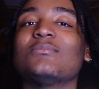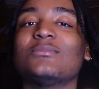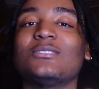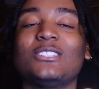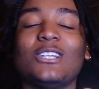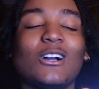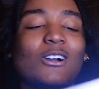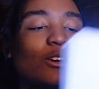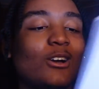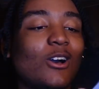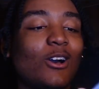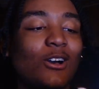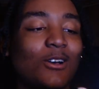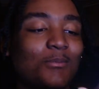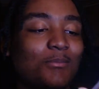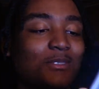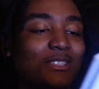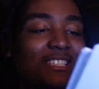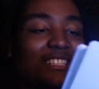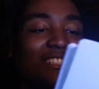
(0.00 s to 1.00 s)
Y'all
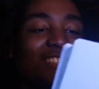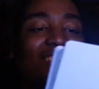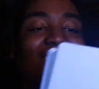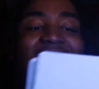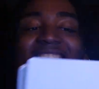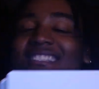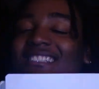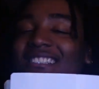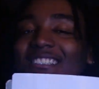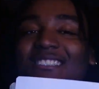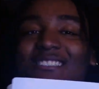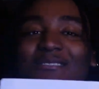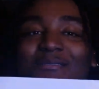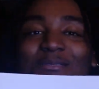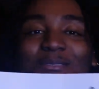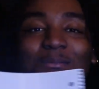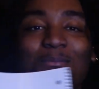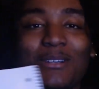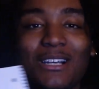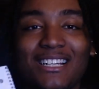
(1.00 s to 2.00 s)
caught me,
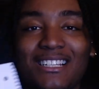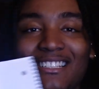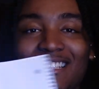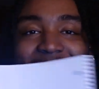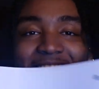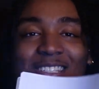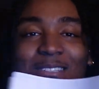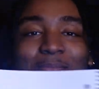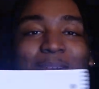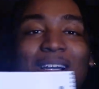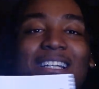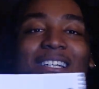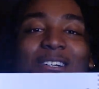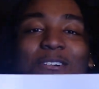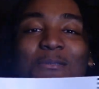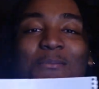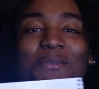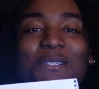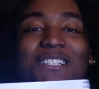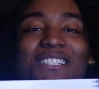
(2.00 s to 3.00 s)
probably see my
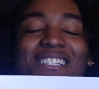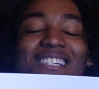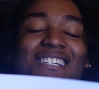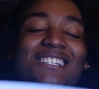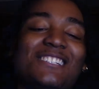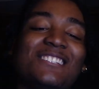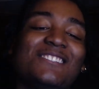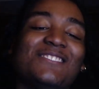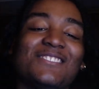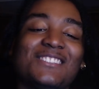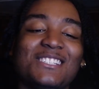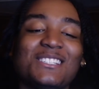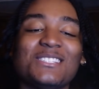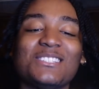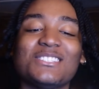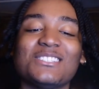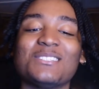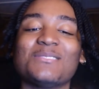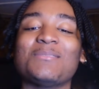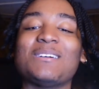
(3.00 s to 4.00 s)
notebook. This
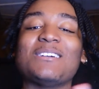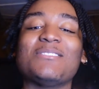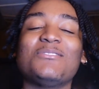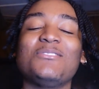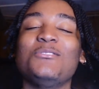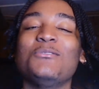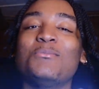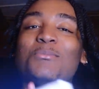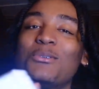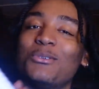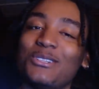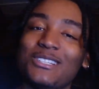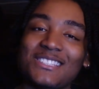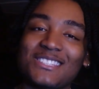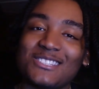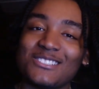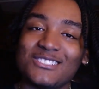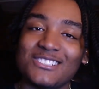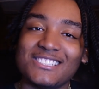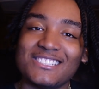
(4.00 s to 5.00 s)
is just my few points
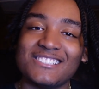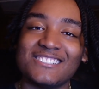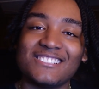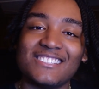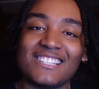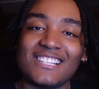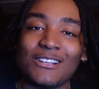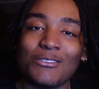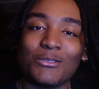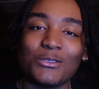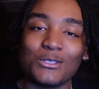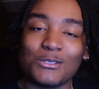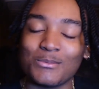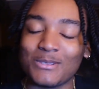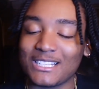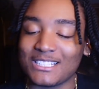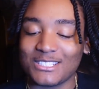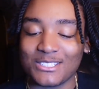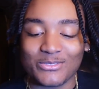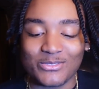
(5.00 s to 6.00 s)
on here that I wrote
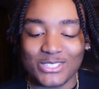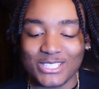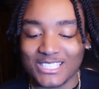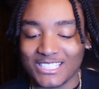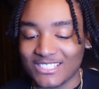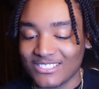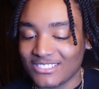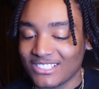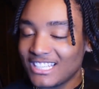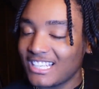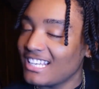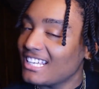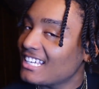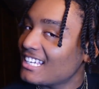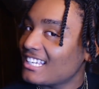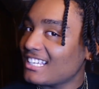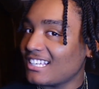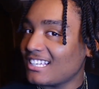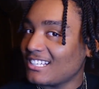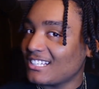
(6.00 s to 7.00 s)
about this video
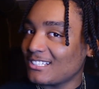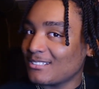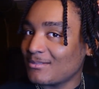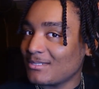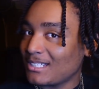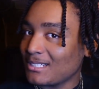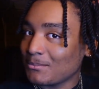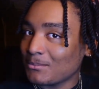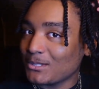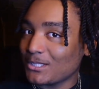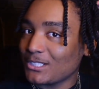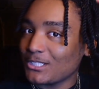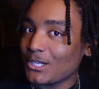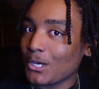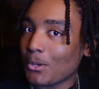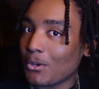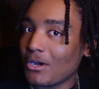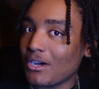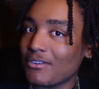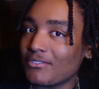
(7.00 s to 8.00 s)
that I'm gonna
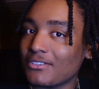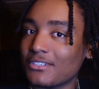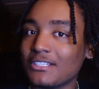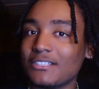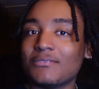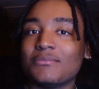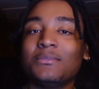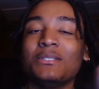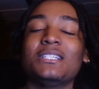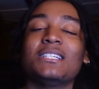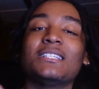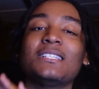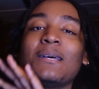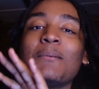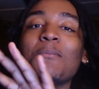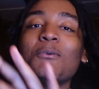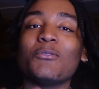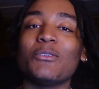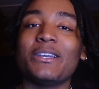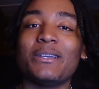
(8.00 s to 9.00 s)
go off of, because I'm
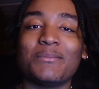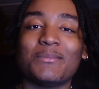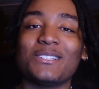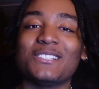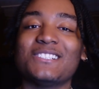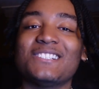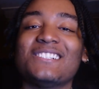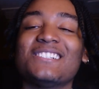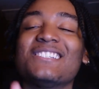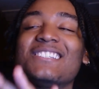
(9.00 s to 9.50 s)
a rambler.